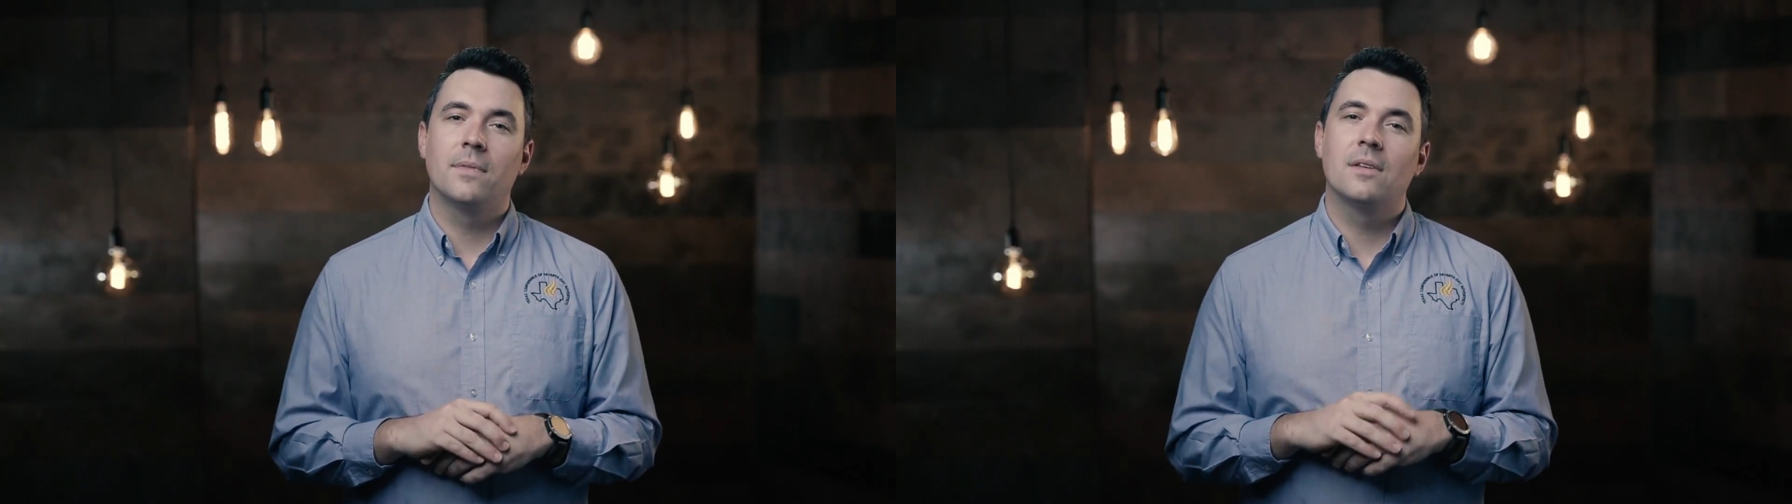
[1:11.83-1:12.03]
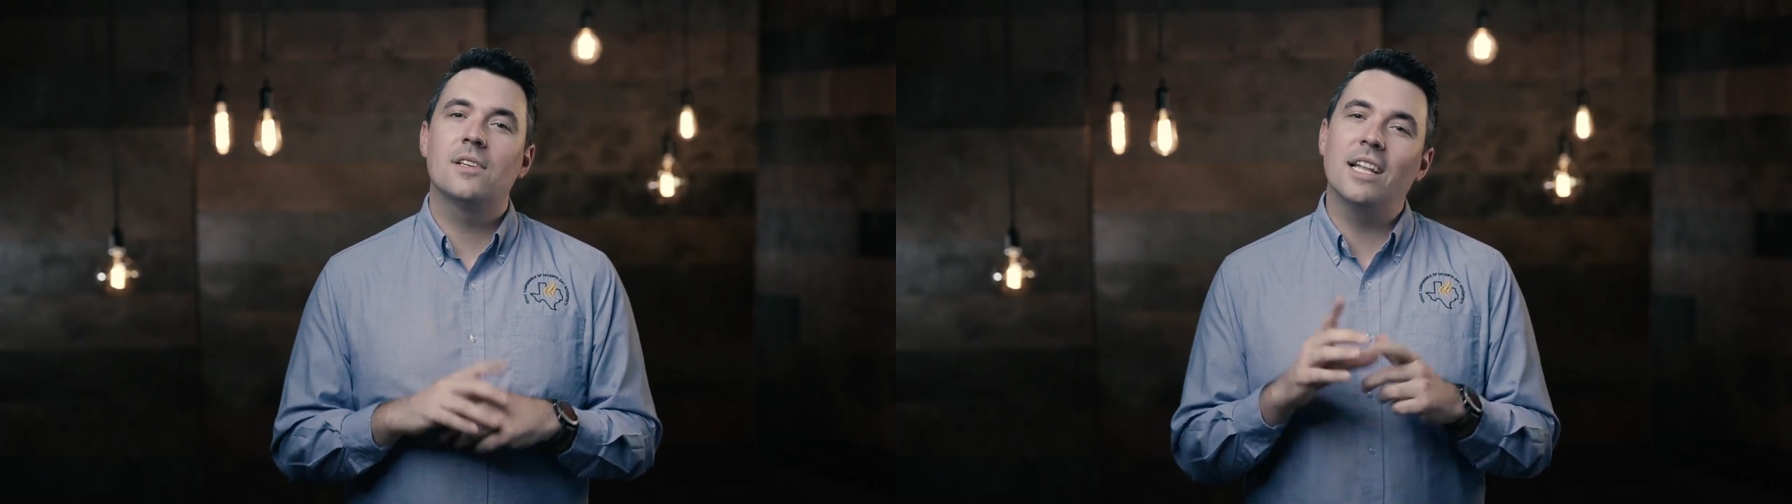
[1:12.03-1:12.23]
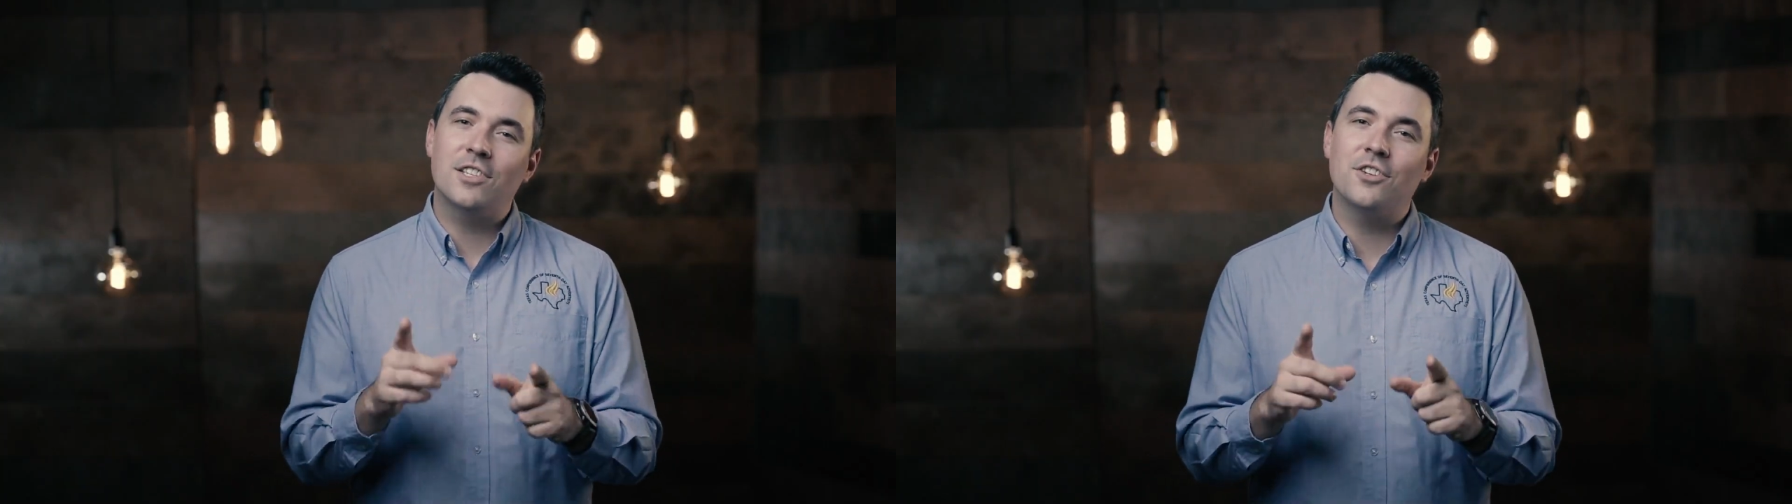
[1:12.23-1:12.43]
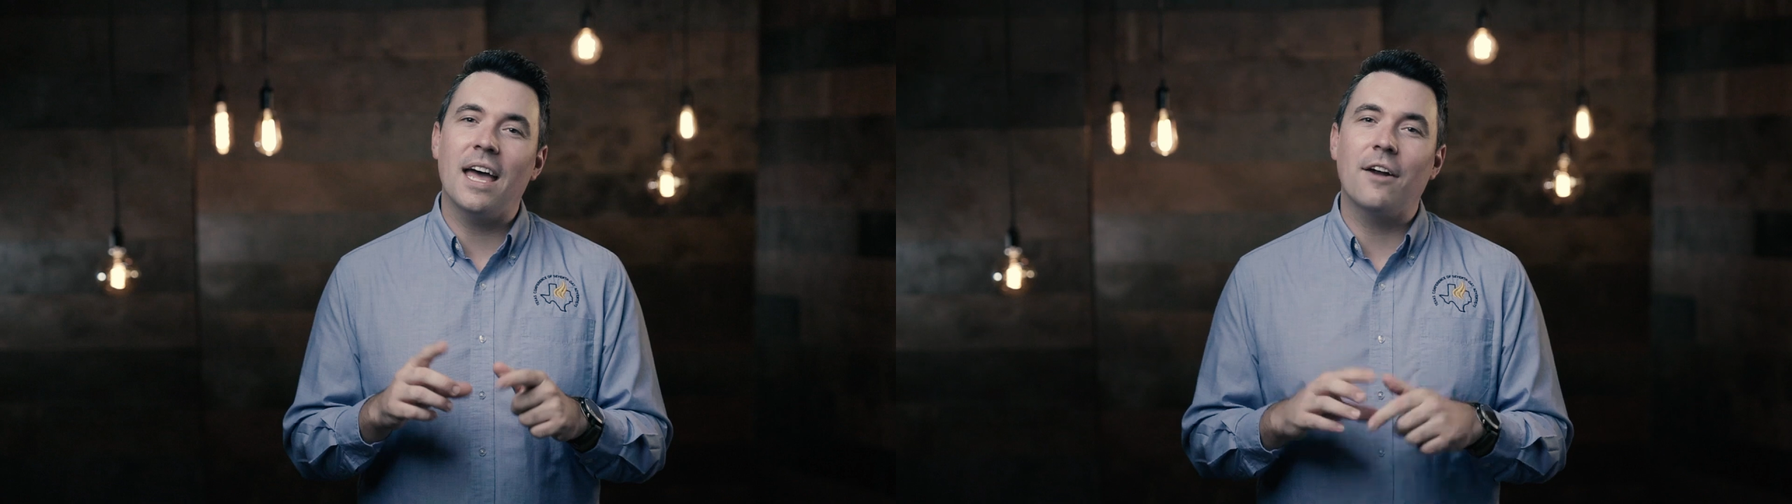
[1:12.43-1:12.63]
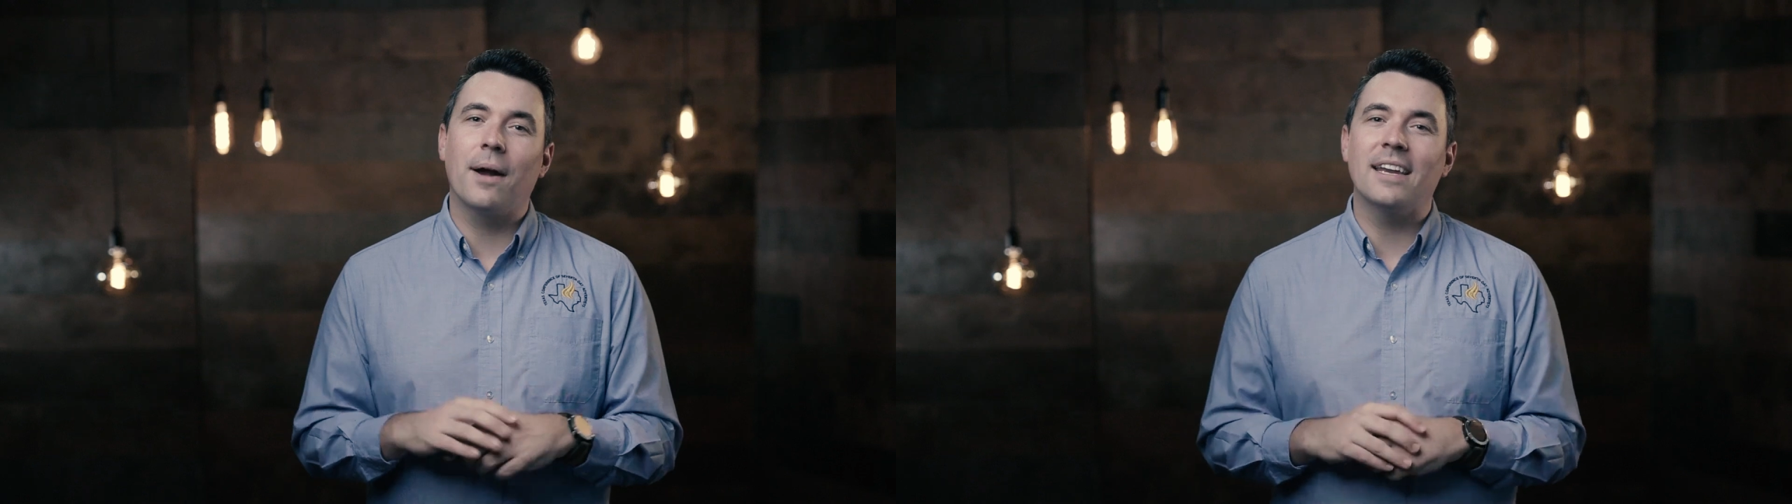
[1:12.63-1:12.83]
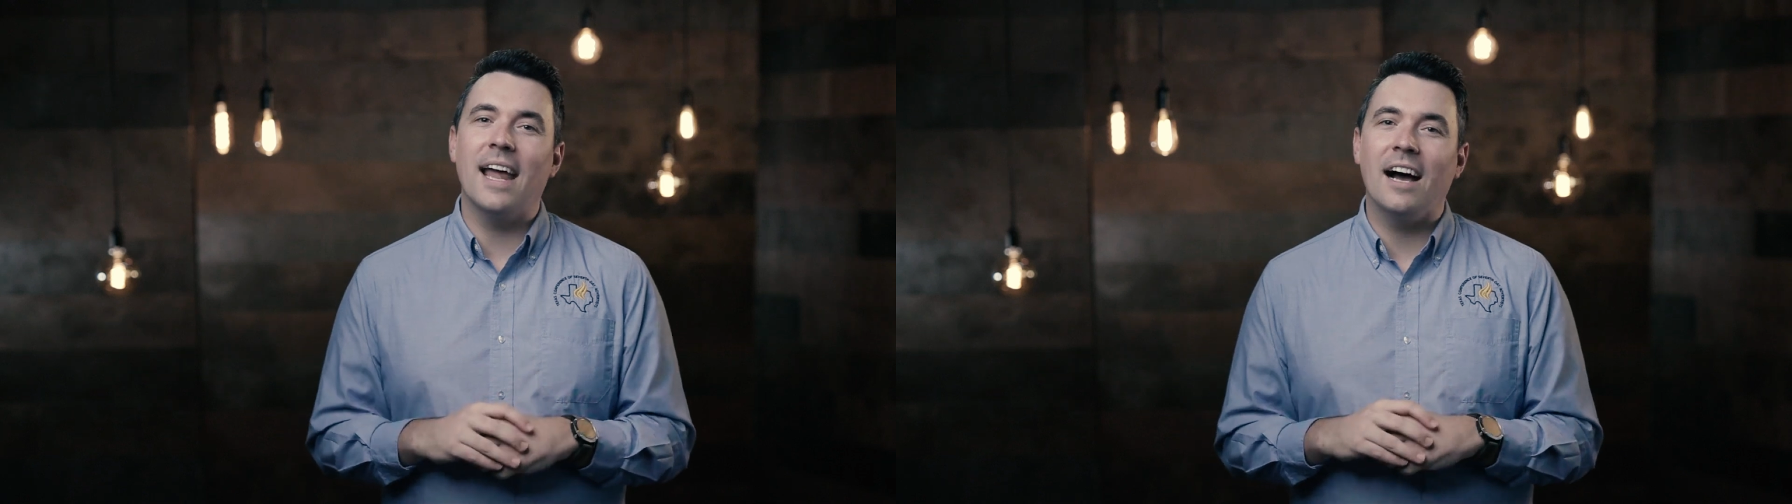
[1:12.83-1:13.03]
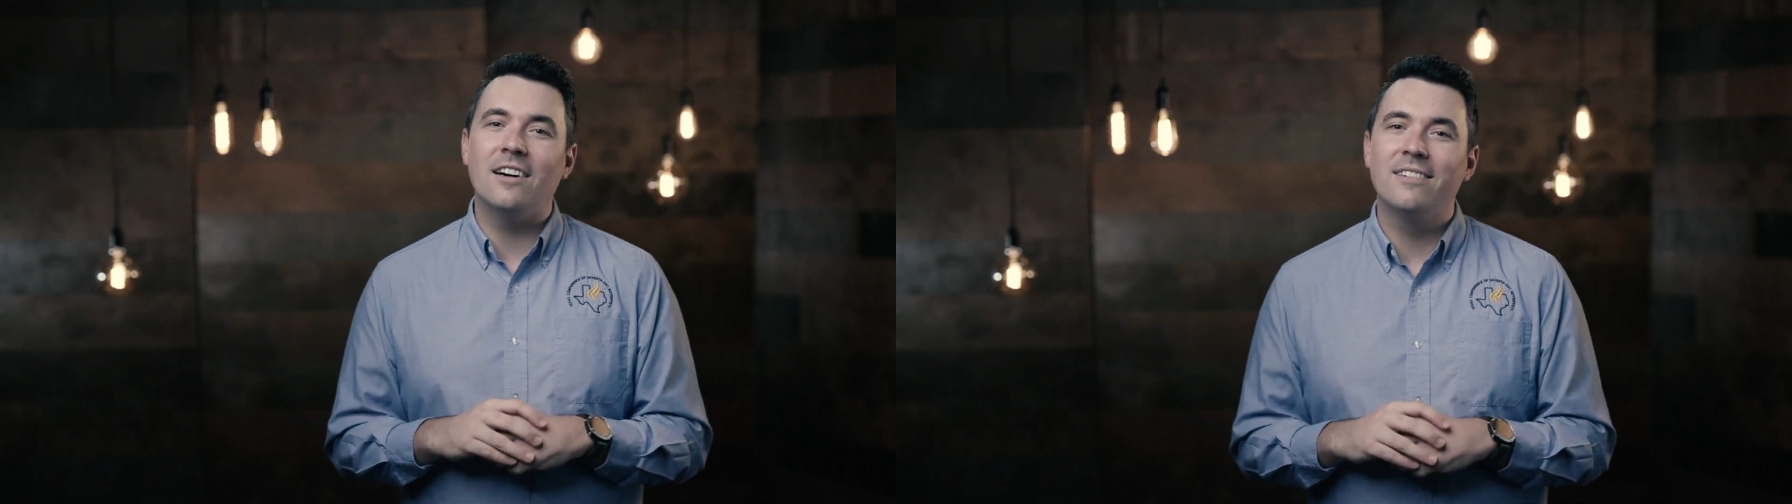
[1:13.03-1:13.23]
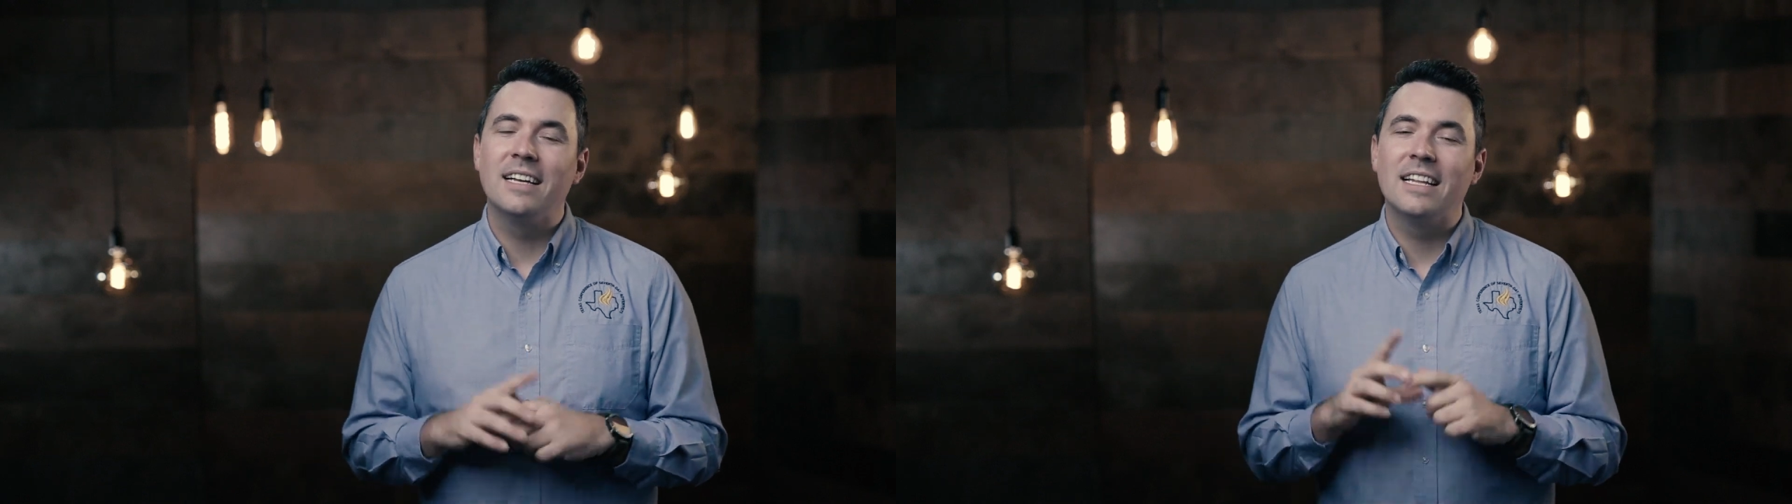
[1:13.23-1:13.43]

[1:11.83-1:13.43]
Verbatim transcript: So let's do that right now.